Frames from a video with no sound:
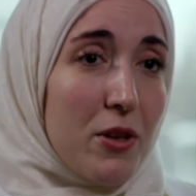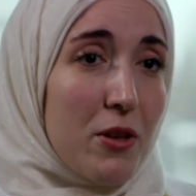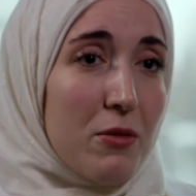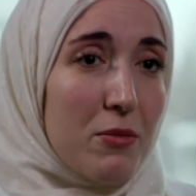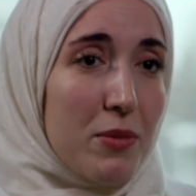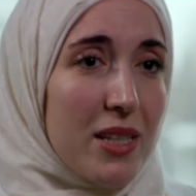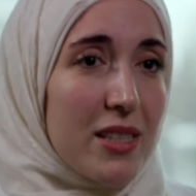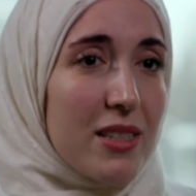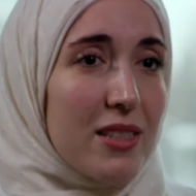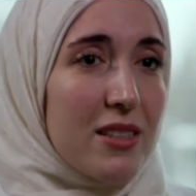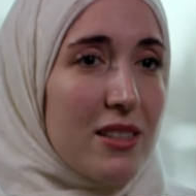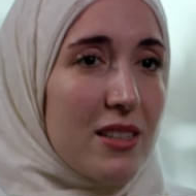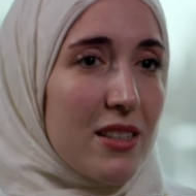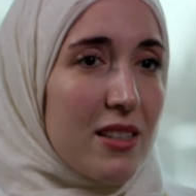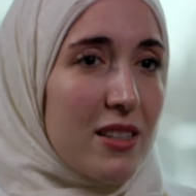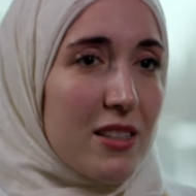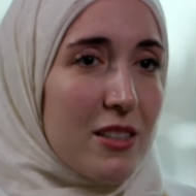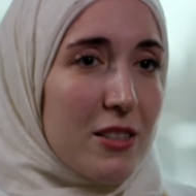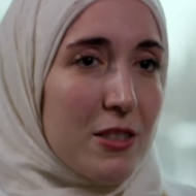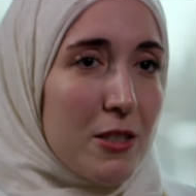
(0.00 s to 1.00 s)
the
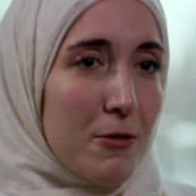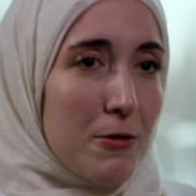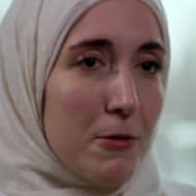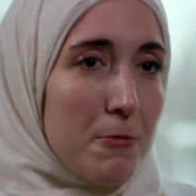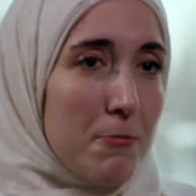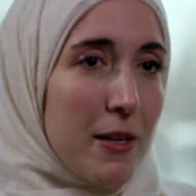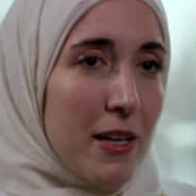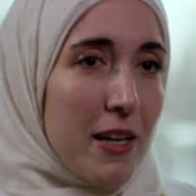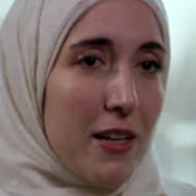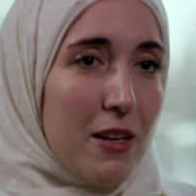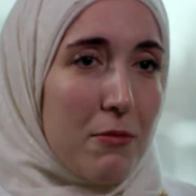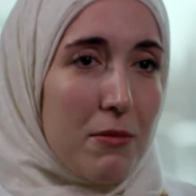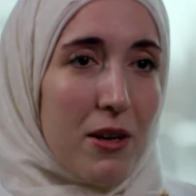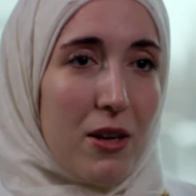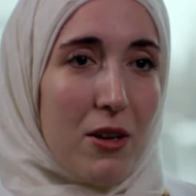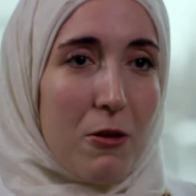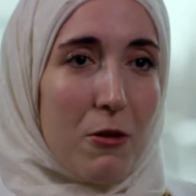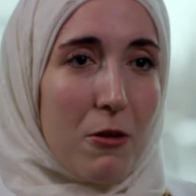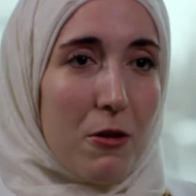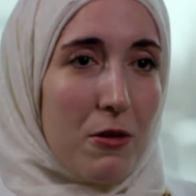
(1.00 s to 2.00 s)
obesity, speaking
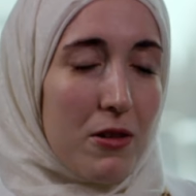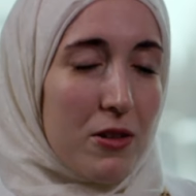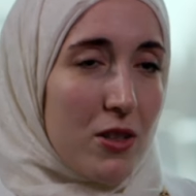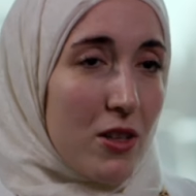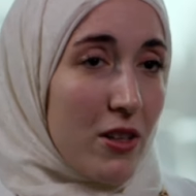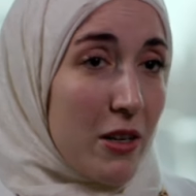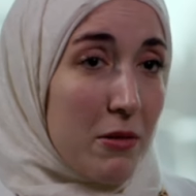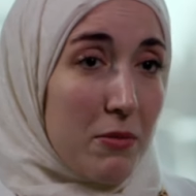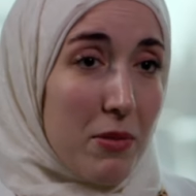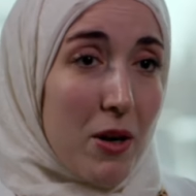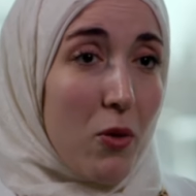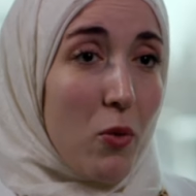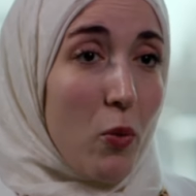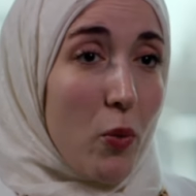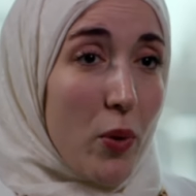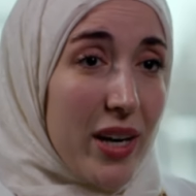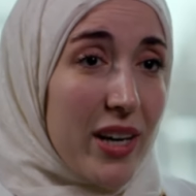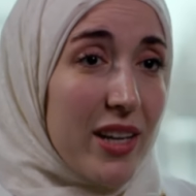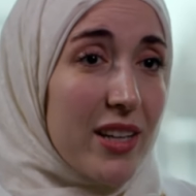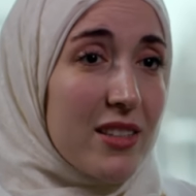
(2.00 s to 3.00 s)
about, talking about
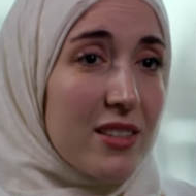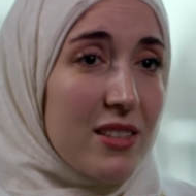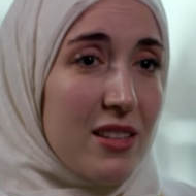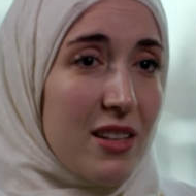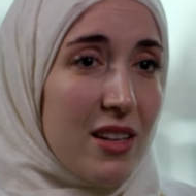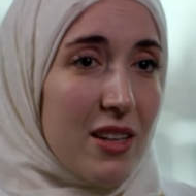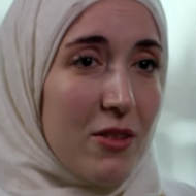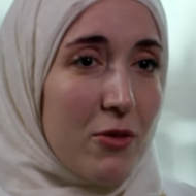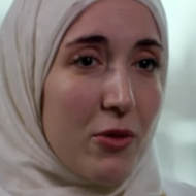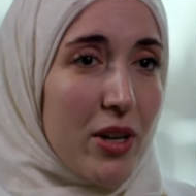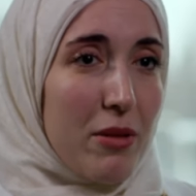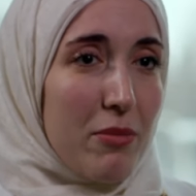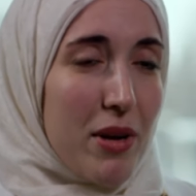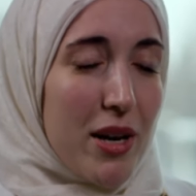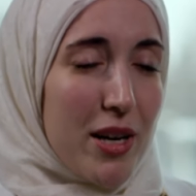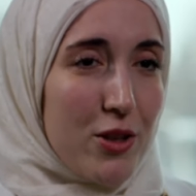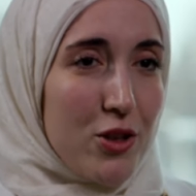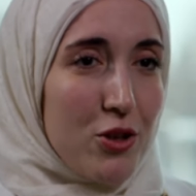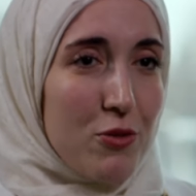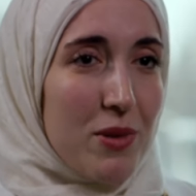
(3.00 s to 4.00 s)
weight and weight
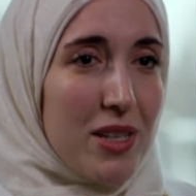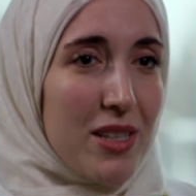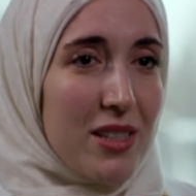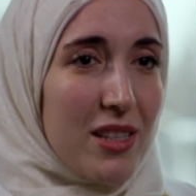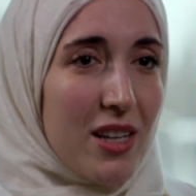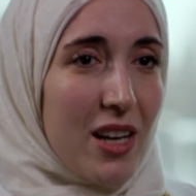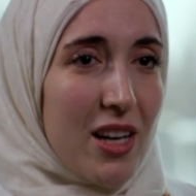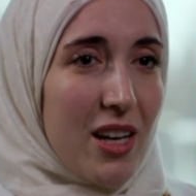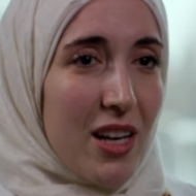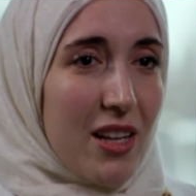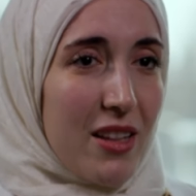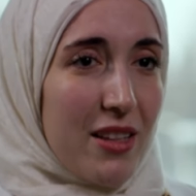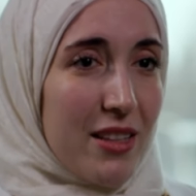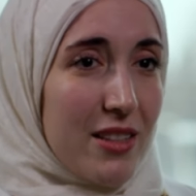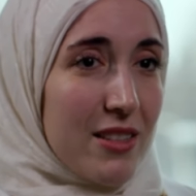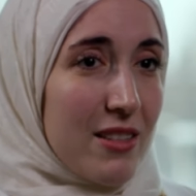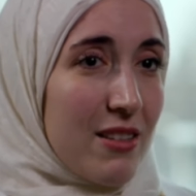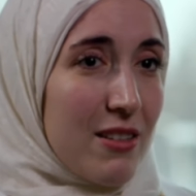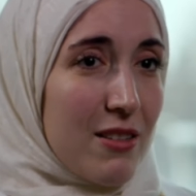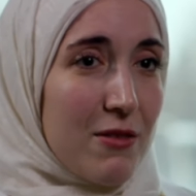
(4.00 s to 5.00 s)
management,
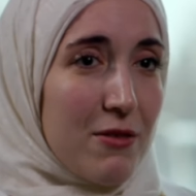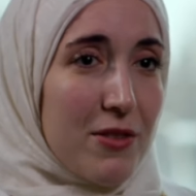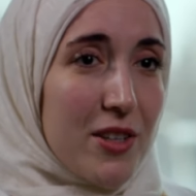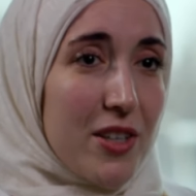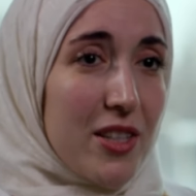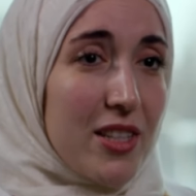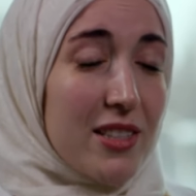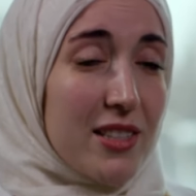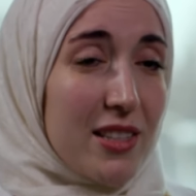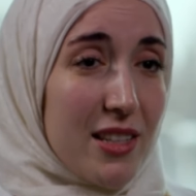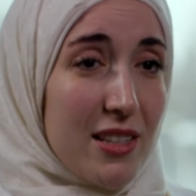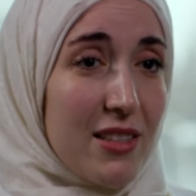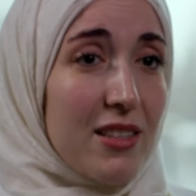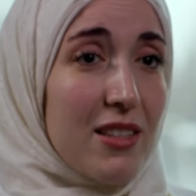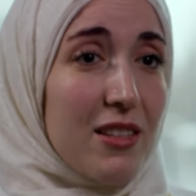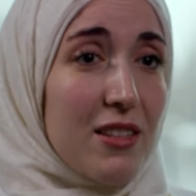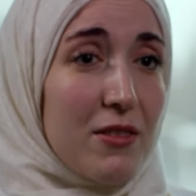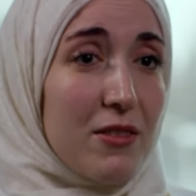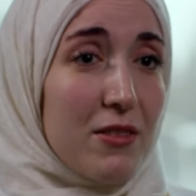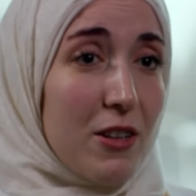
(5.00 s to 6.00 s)
these are very
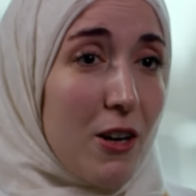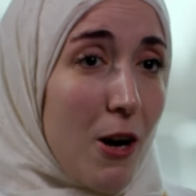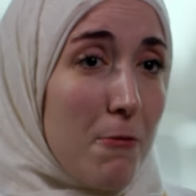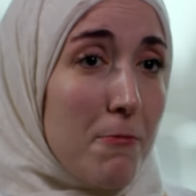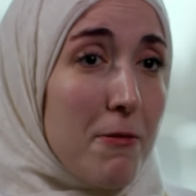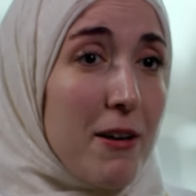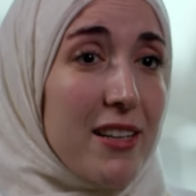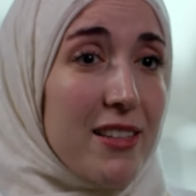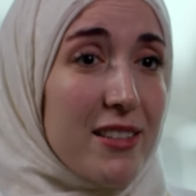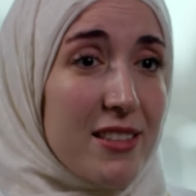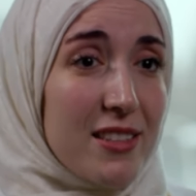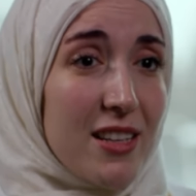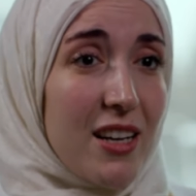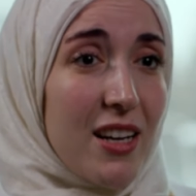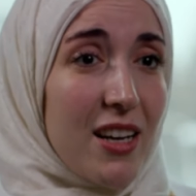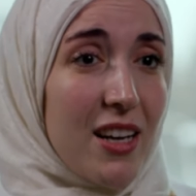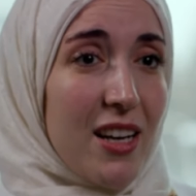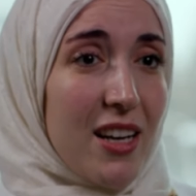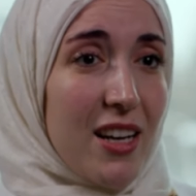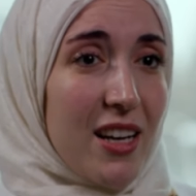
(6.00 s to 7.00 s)
sensitive topics,
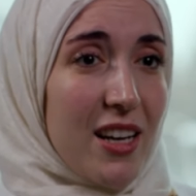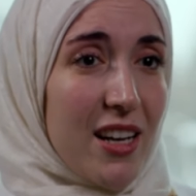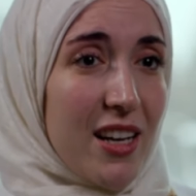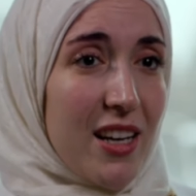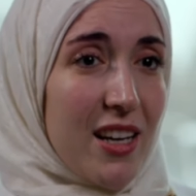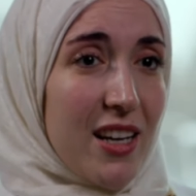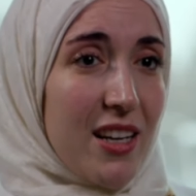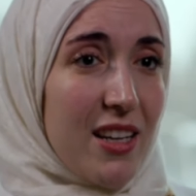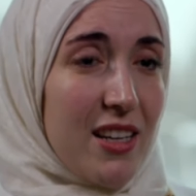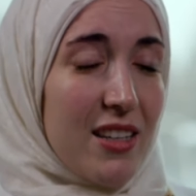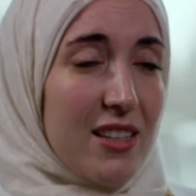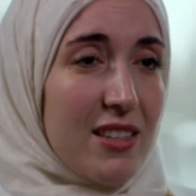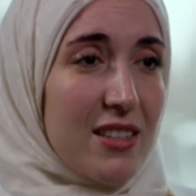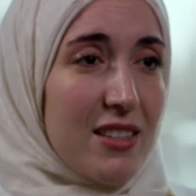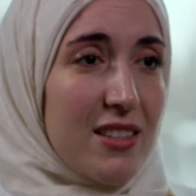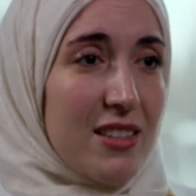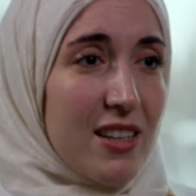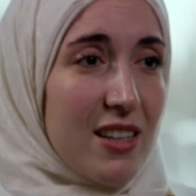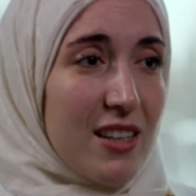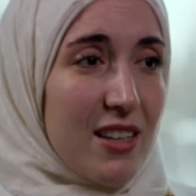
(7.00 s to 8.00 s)

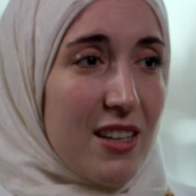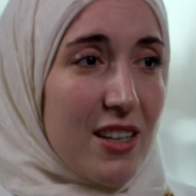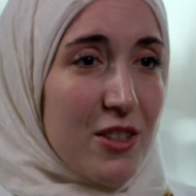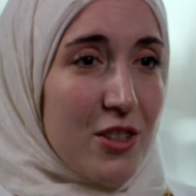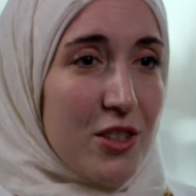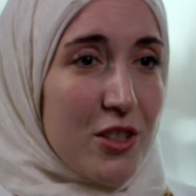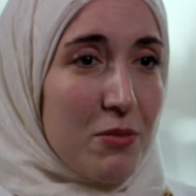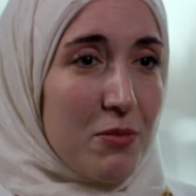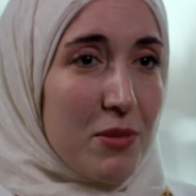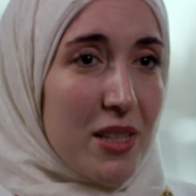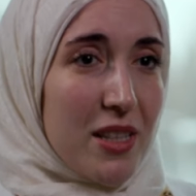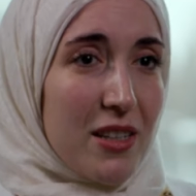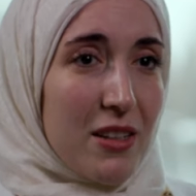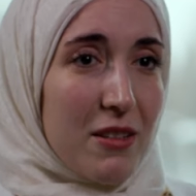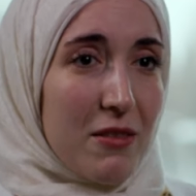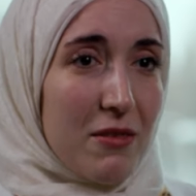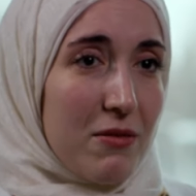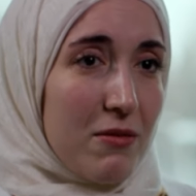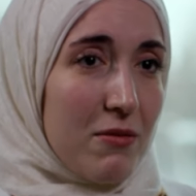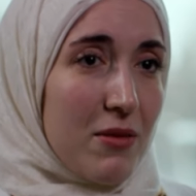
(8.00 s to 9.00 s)
and uh, just
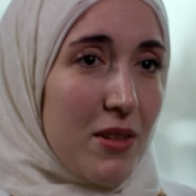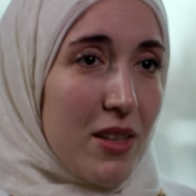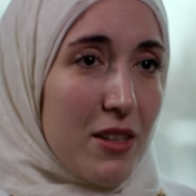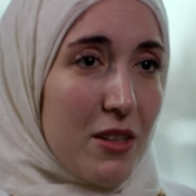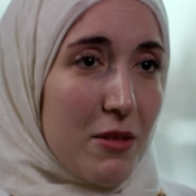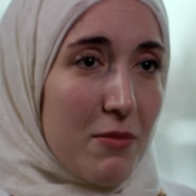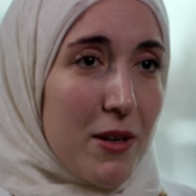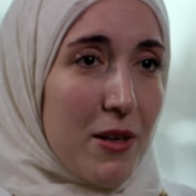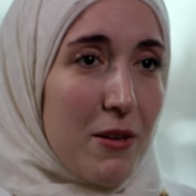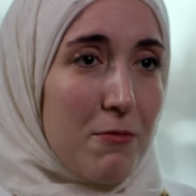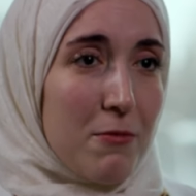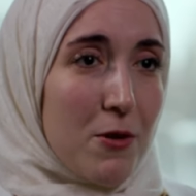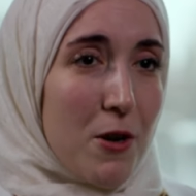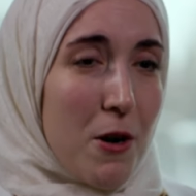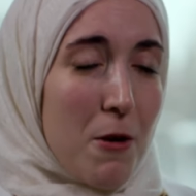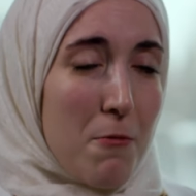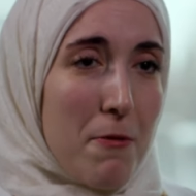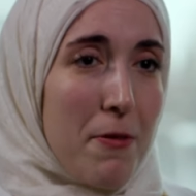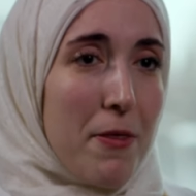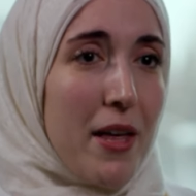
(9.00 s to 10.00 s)
being a little bit
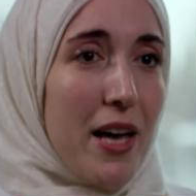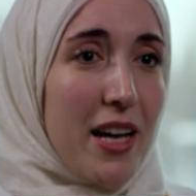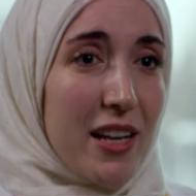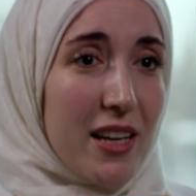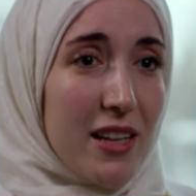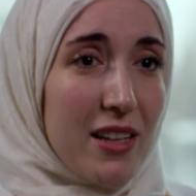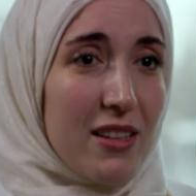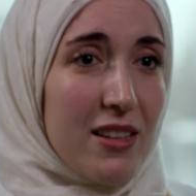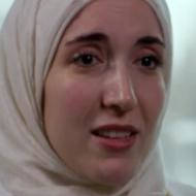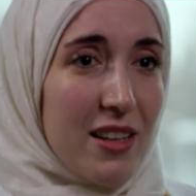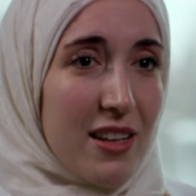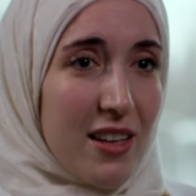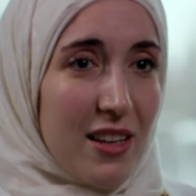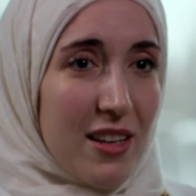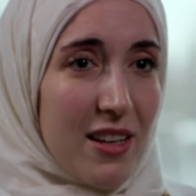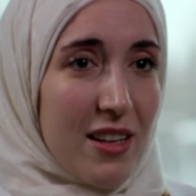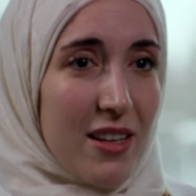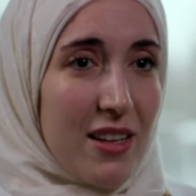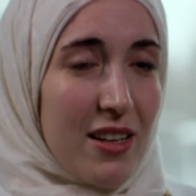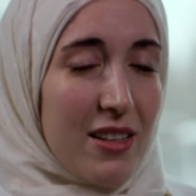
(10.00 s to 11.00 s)
more empathetic
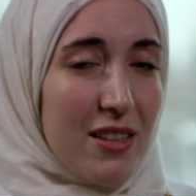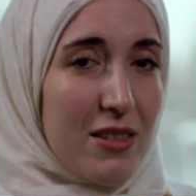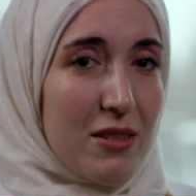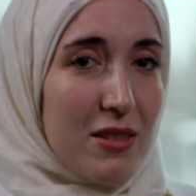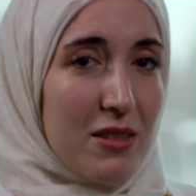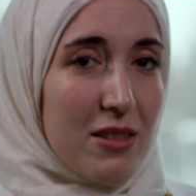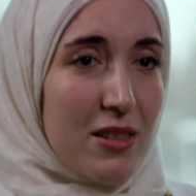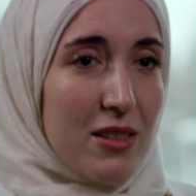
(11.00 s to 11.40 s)
and